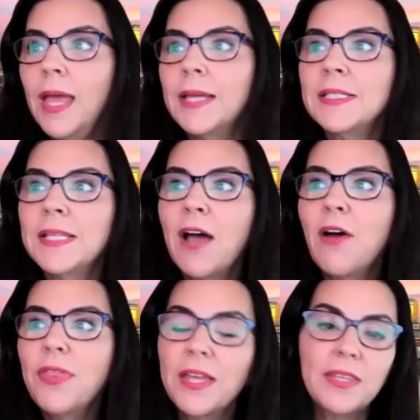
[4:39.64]
And
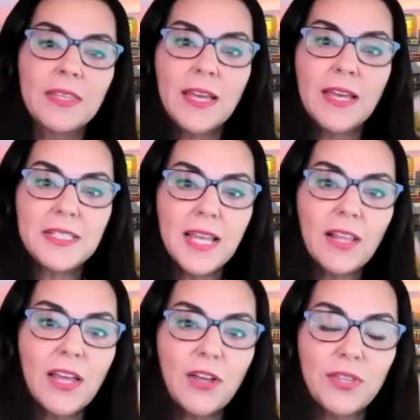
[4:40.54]
now that the
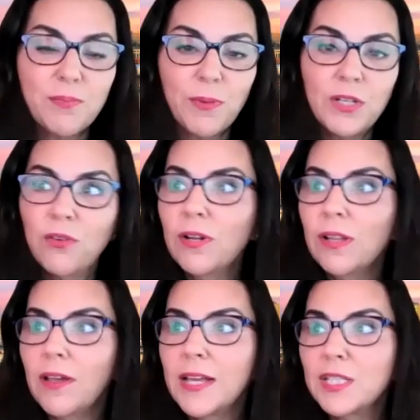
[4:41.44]
telehealth has been
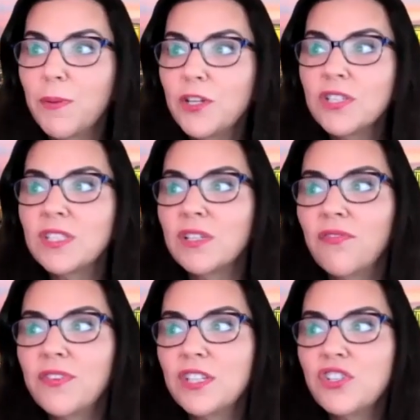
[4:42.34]
utilized, patients
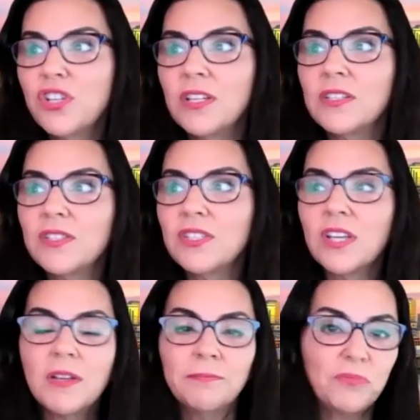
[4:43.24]
and physicians
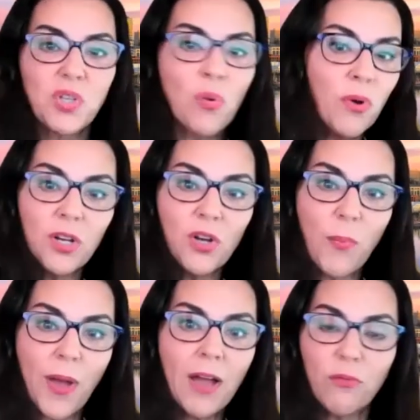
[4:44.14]
don't want to go
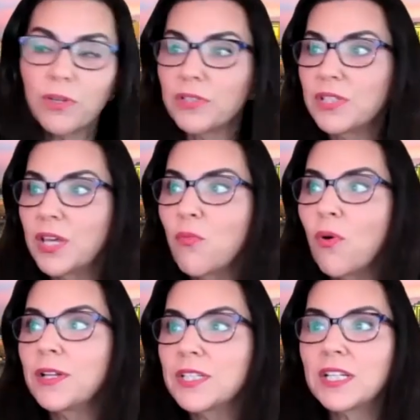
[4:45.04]
backwards. They
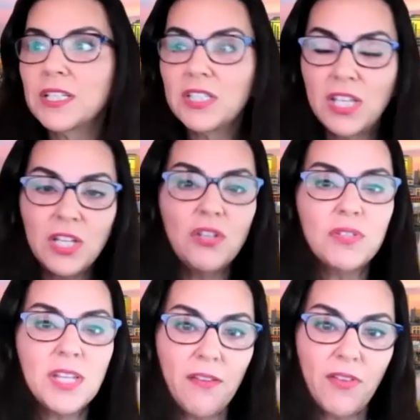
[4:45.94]
want to
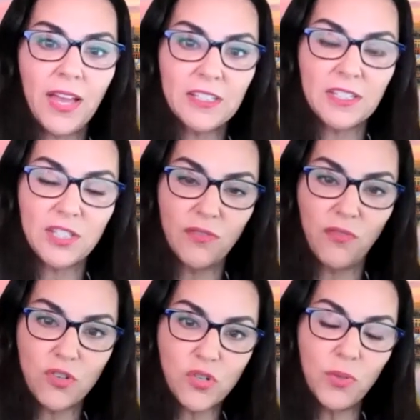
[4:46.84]
continue to have access to
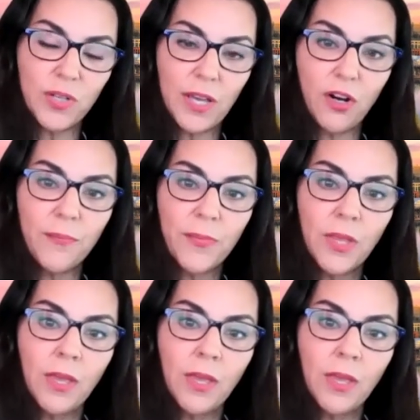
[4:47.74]
virtual care